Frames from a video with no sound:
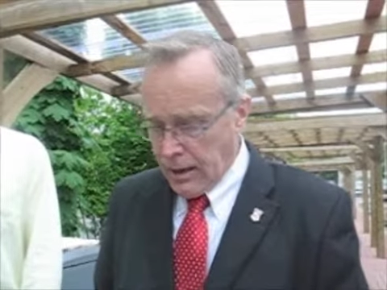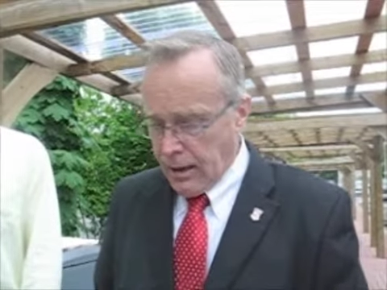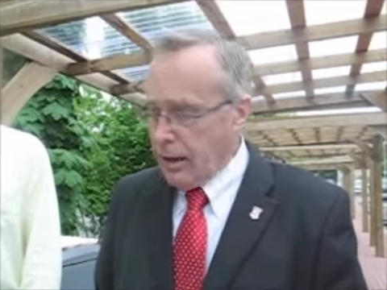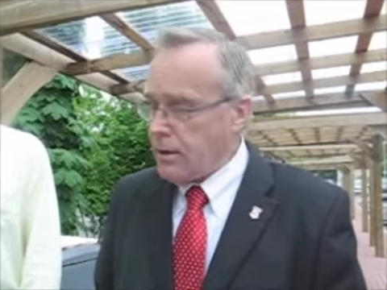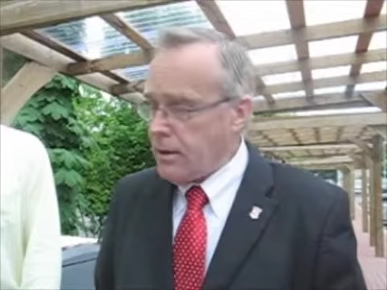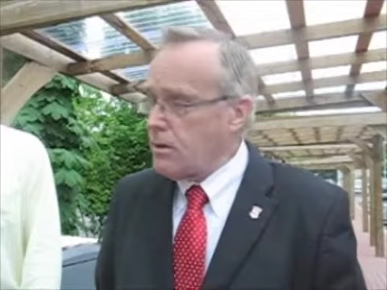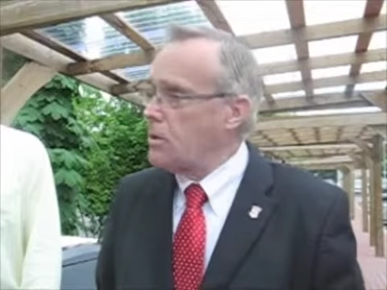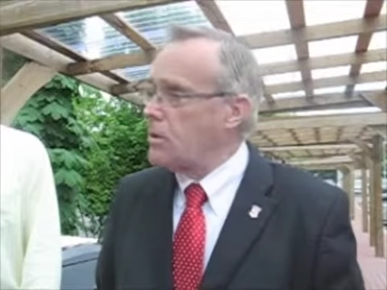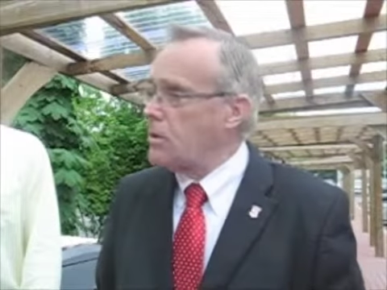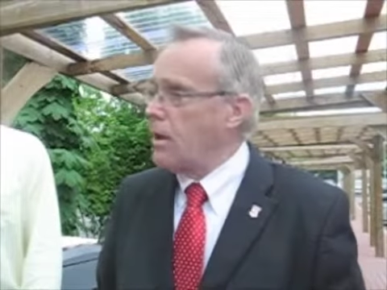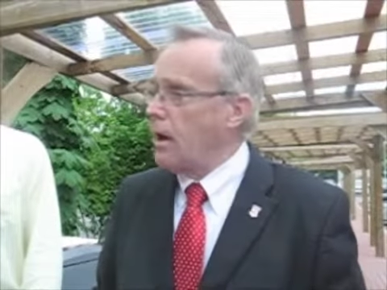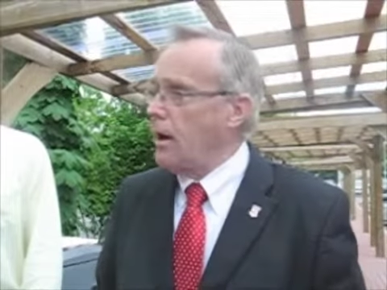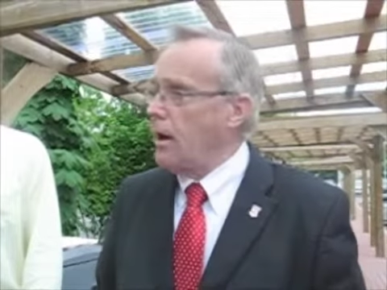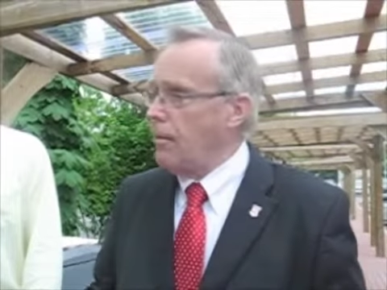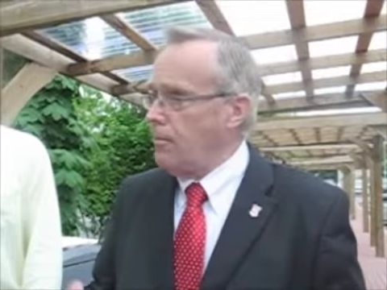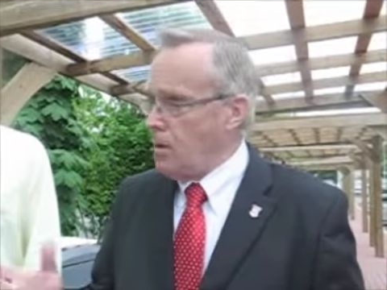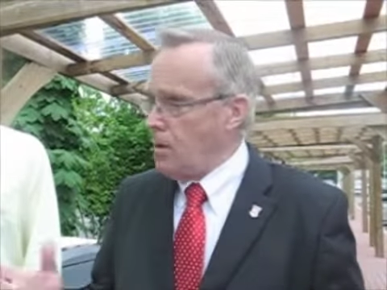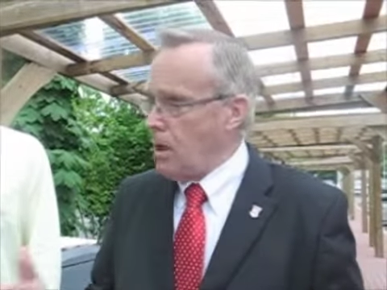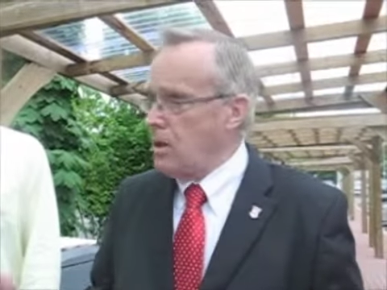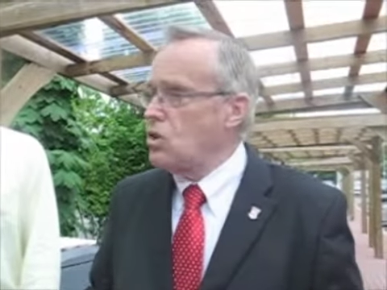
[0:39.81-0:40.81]
is
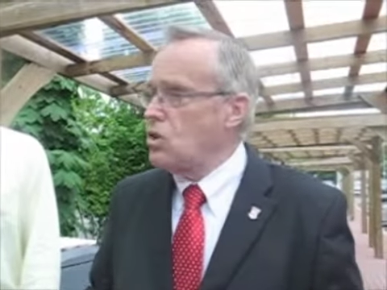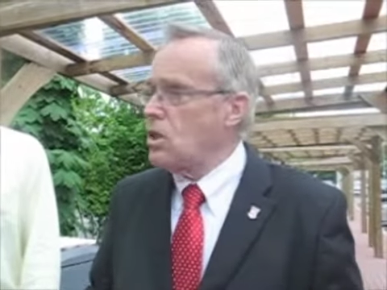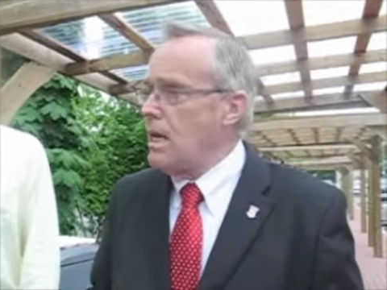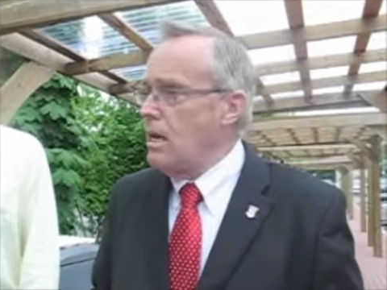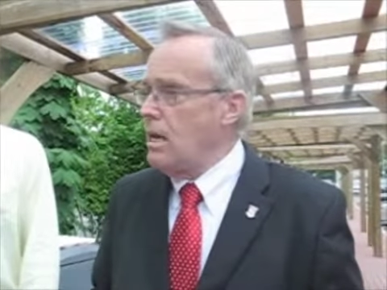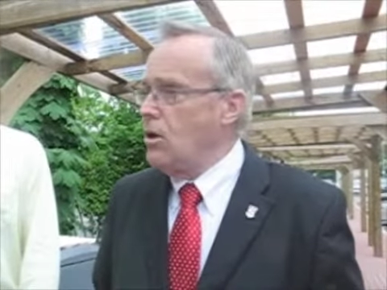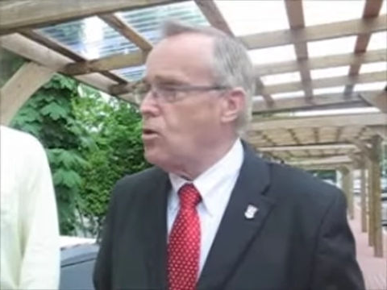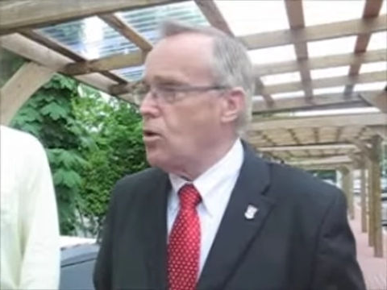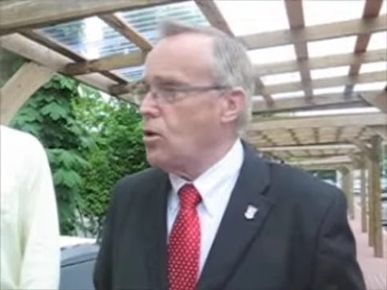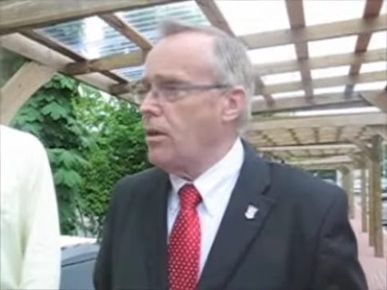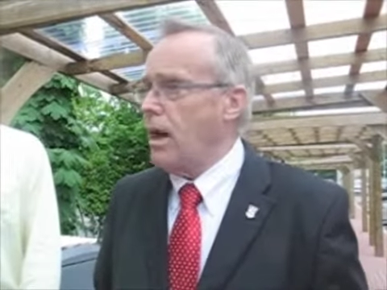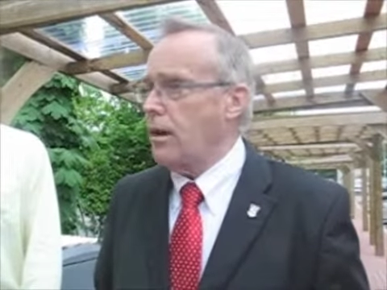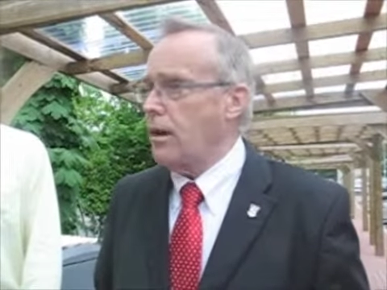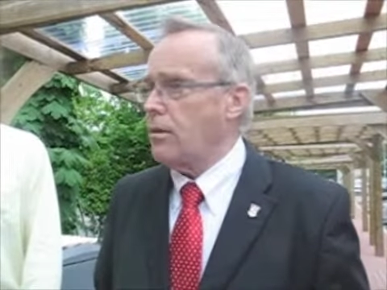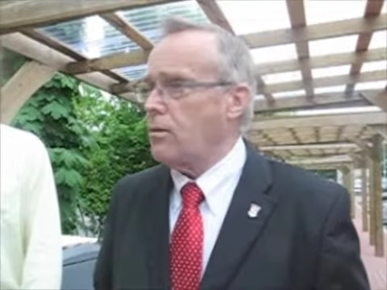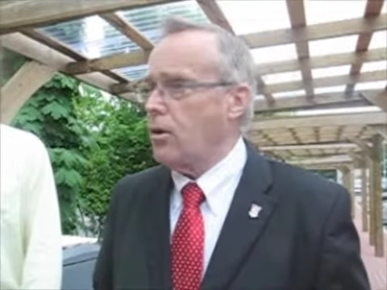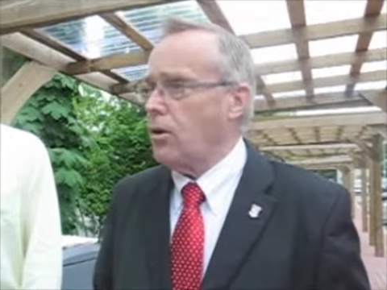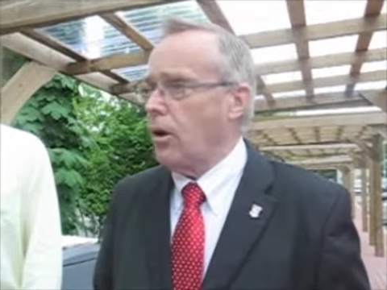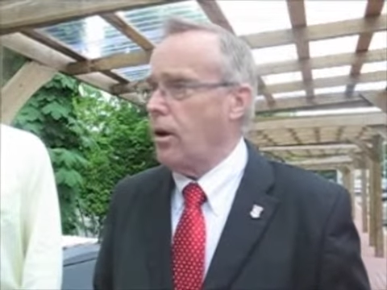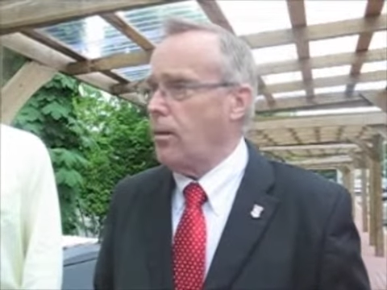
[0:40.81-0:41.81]
key to
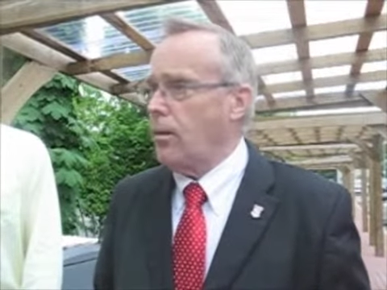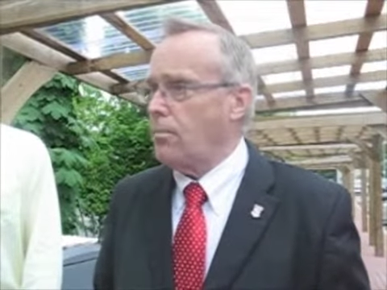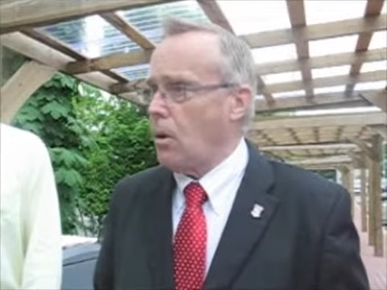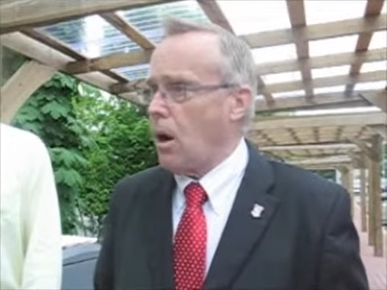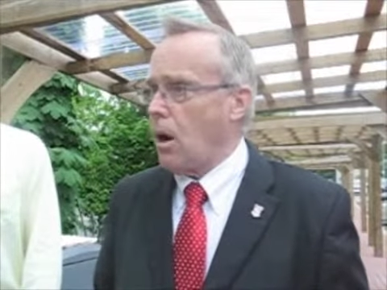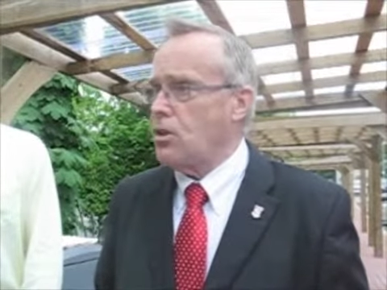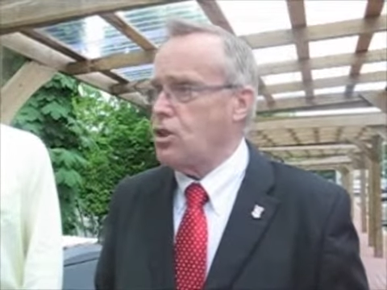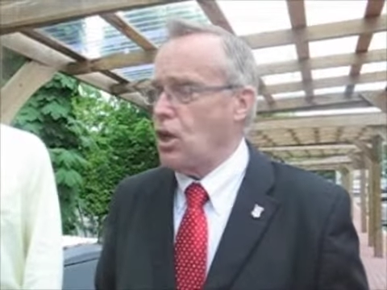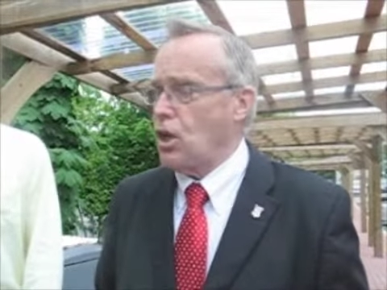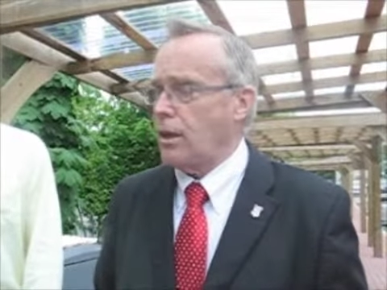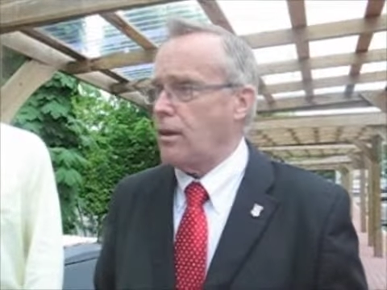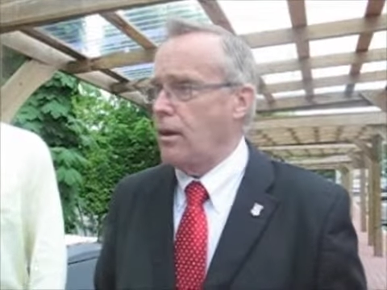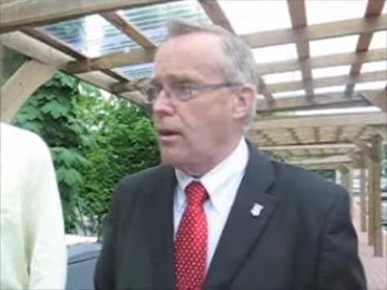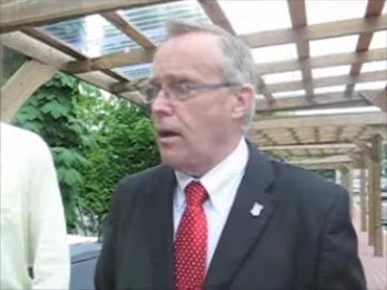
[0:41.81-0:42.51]
that project.